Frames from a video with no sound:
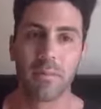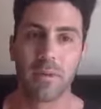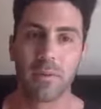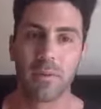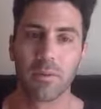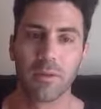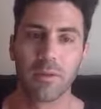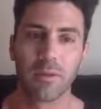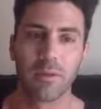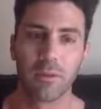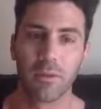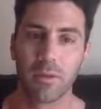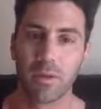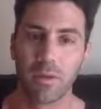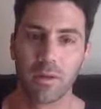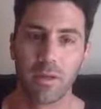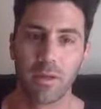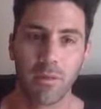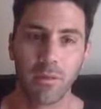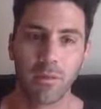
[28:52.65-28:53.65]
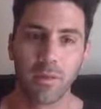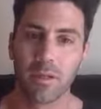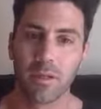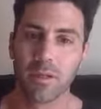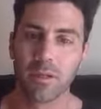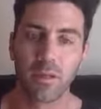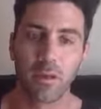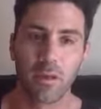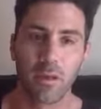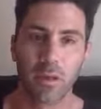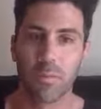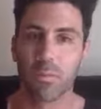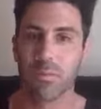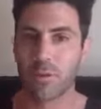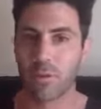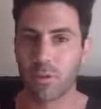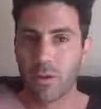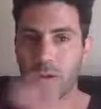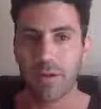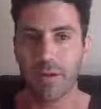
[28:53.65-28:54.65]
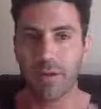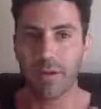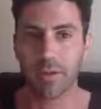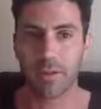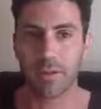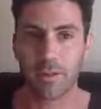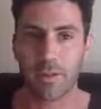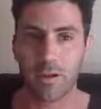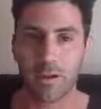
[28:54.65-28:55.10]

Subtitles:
But with this one, because the whole trading,